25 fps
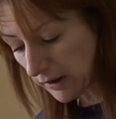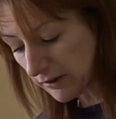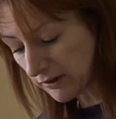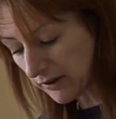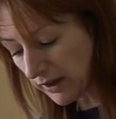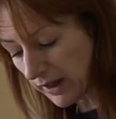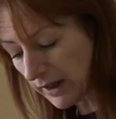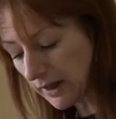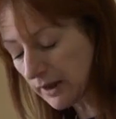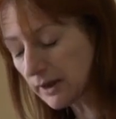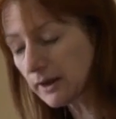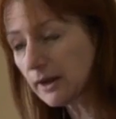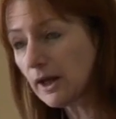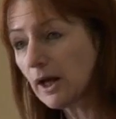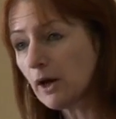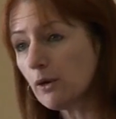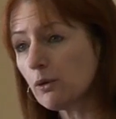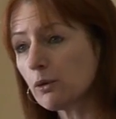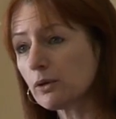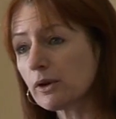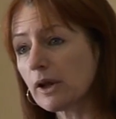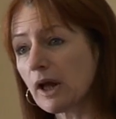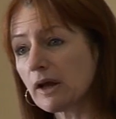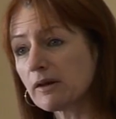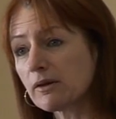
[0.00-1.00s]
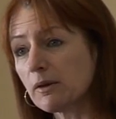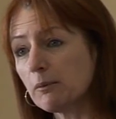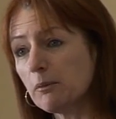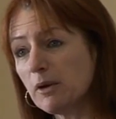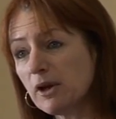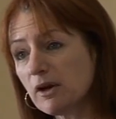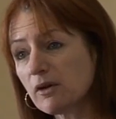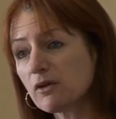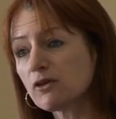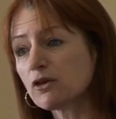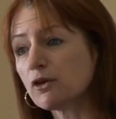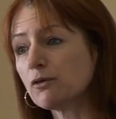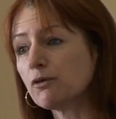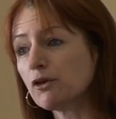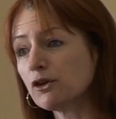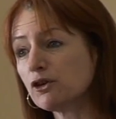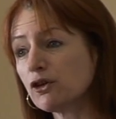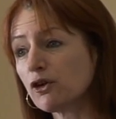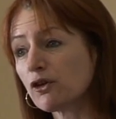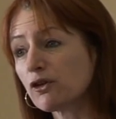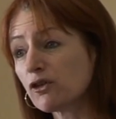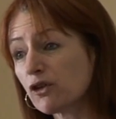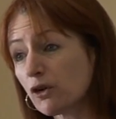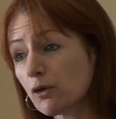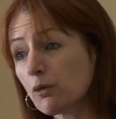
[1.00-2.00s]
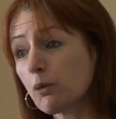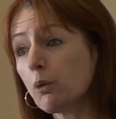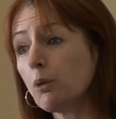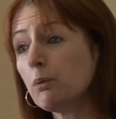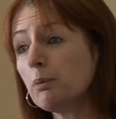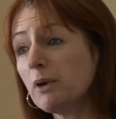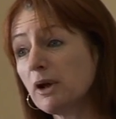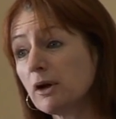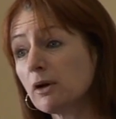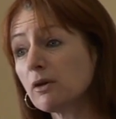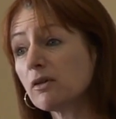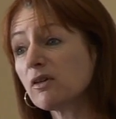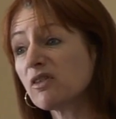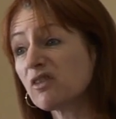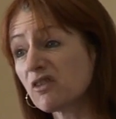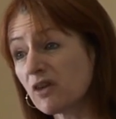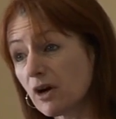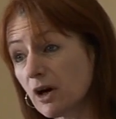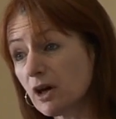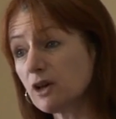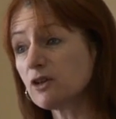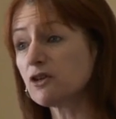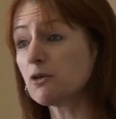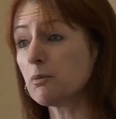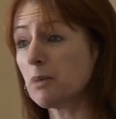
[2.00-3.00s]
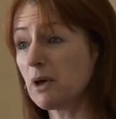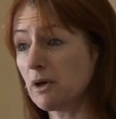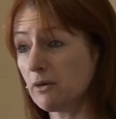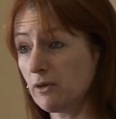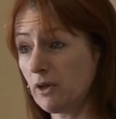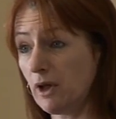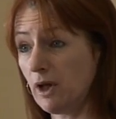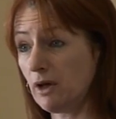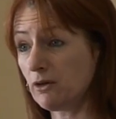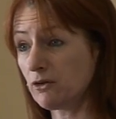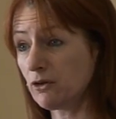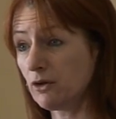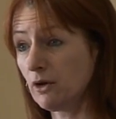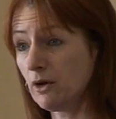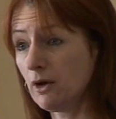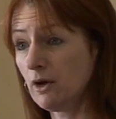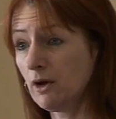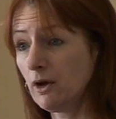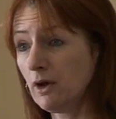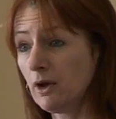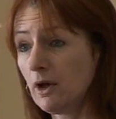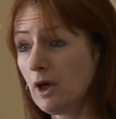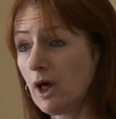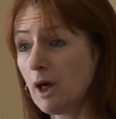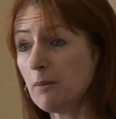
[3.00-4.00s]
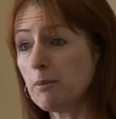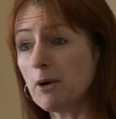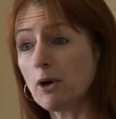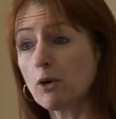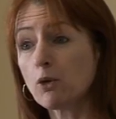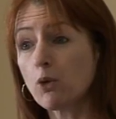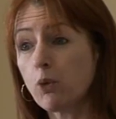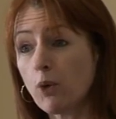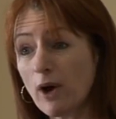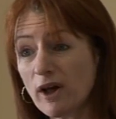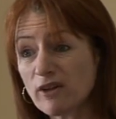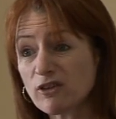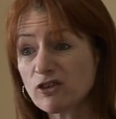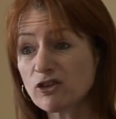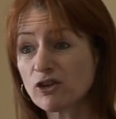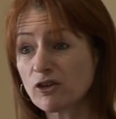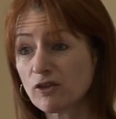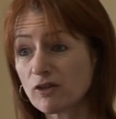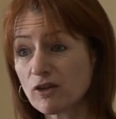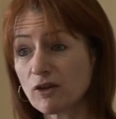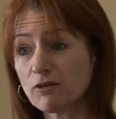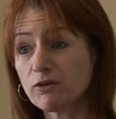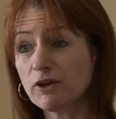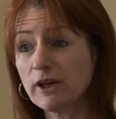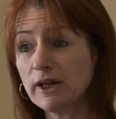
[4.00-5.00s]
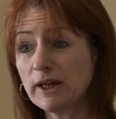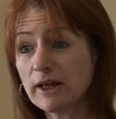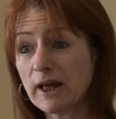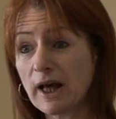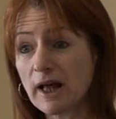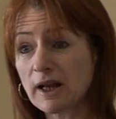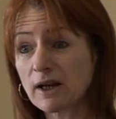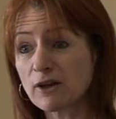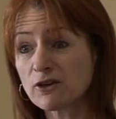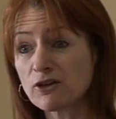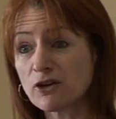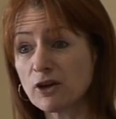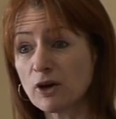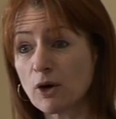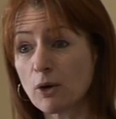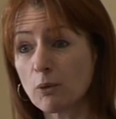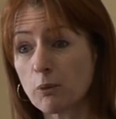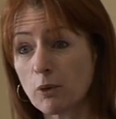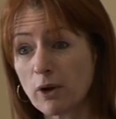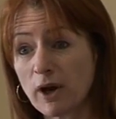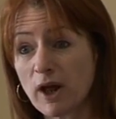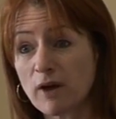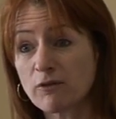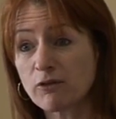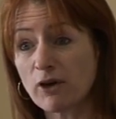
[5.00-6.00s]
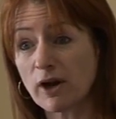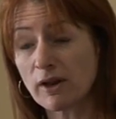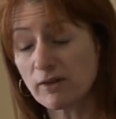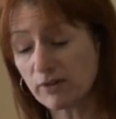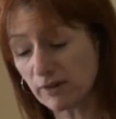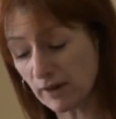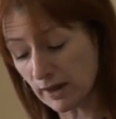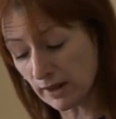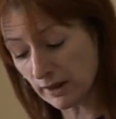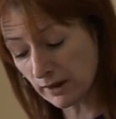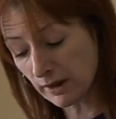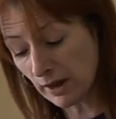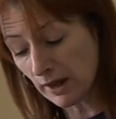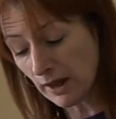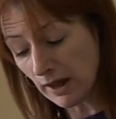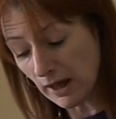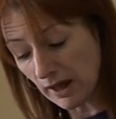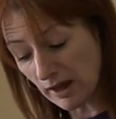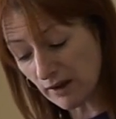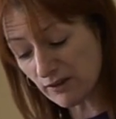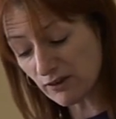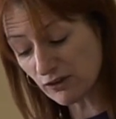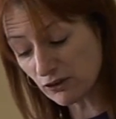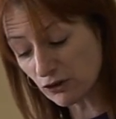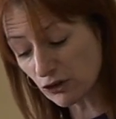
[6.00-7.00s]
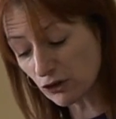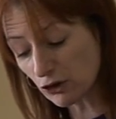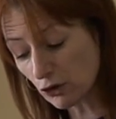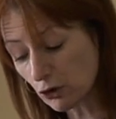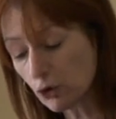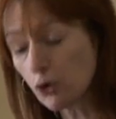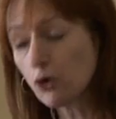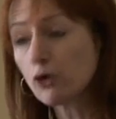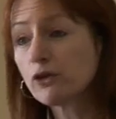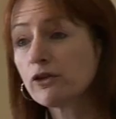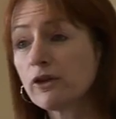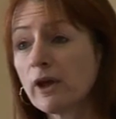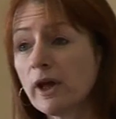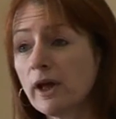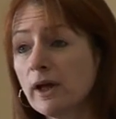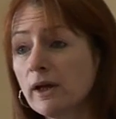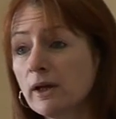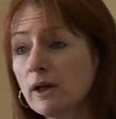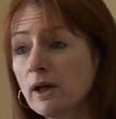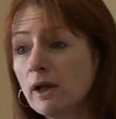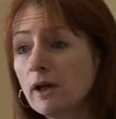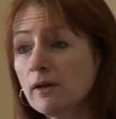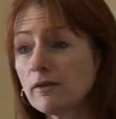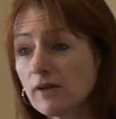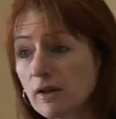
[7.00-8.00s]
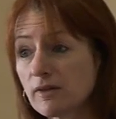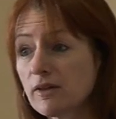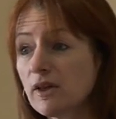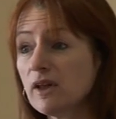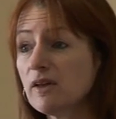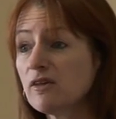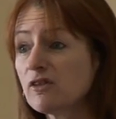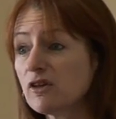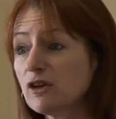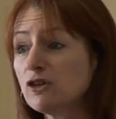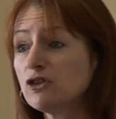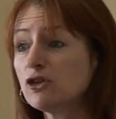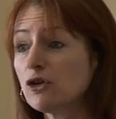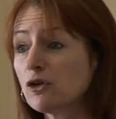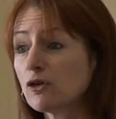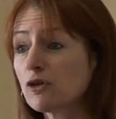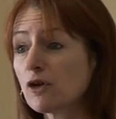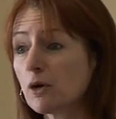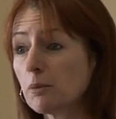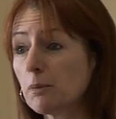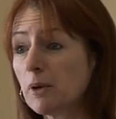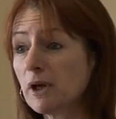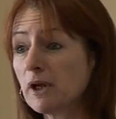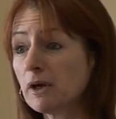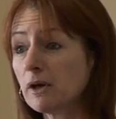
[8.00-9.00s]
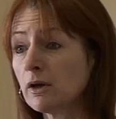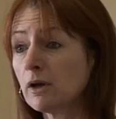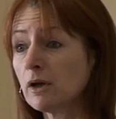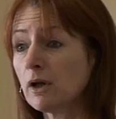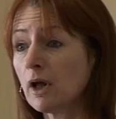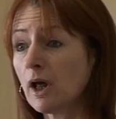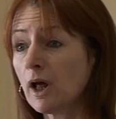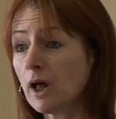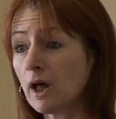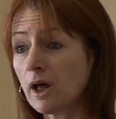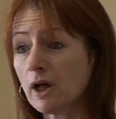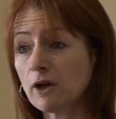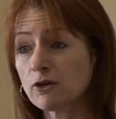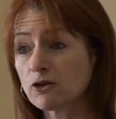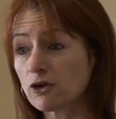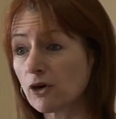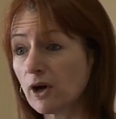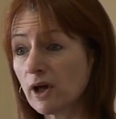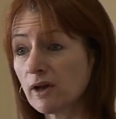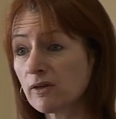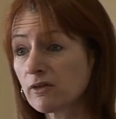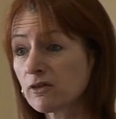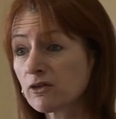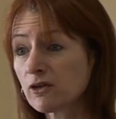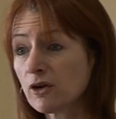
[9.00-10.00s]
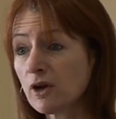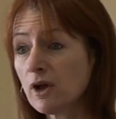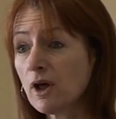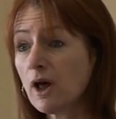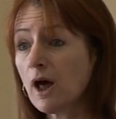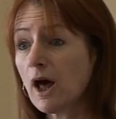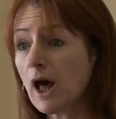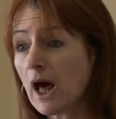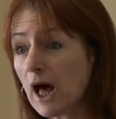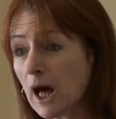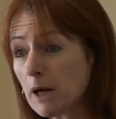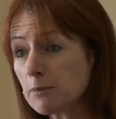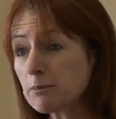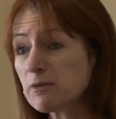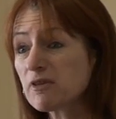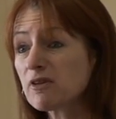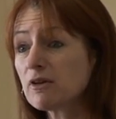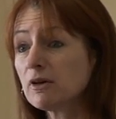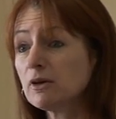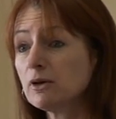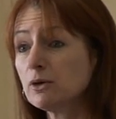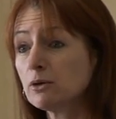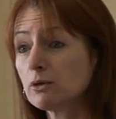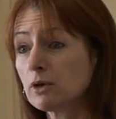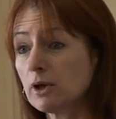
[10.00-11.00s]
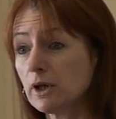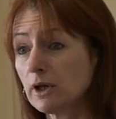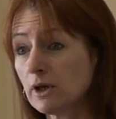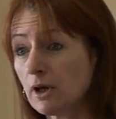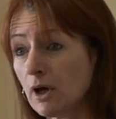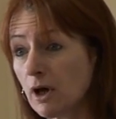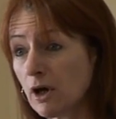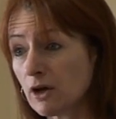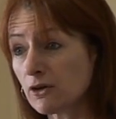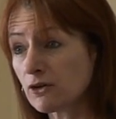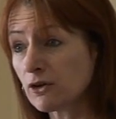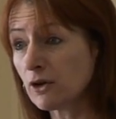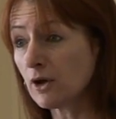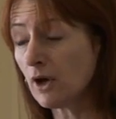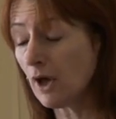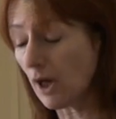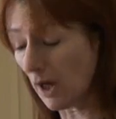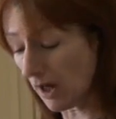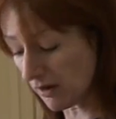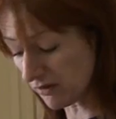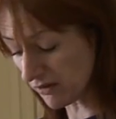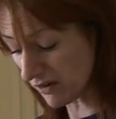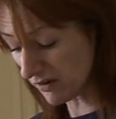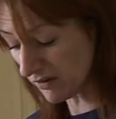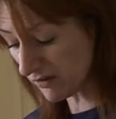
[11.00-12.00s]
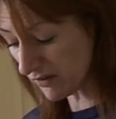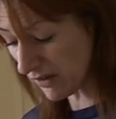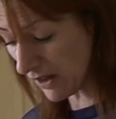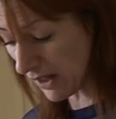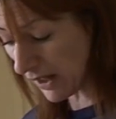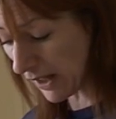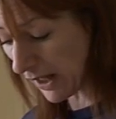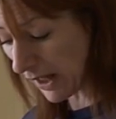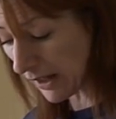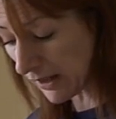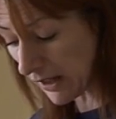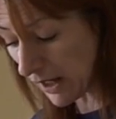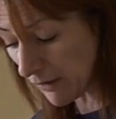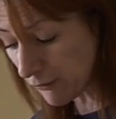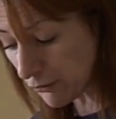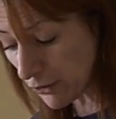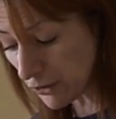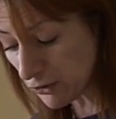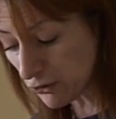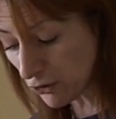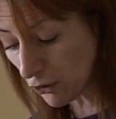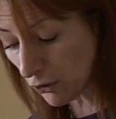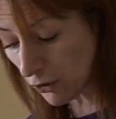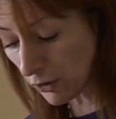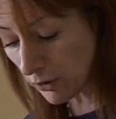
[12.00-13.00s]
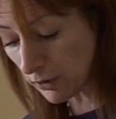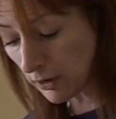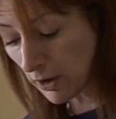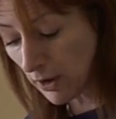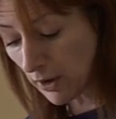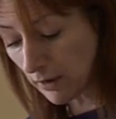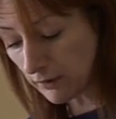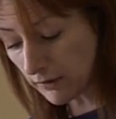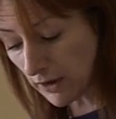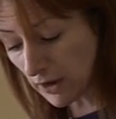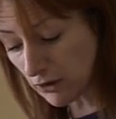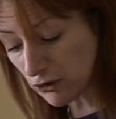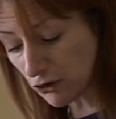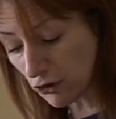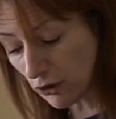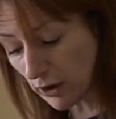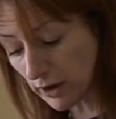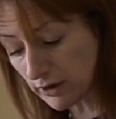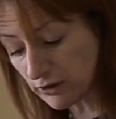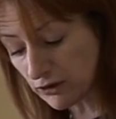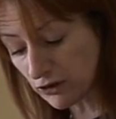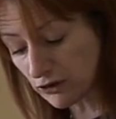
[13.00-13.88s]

You'd think now that the Minister for Justice would be concerned about that, about questions of legality or whatever, and think, isn't it a good thing that these issues are being addressed? Absolutely not. As I say, at every turn they try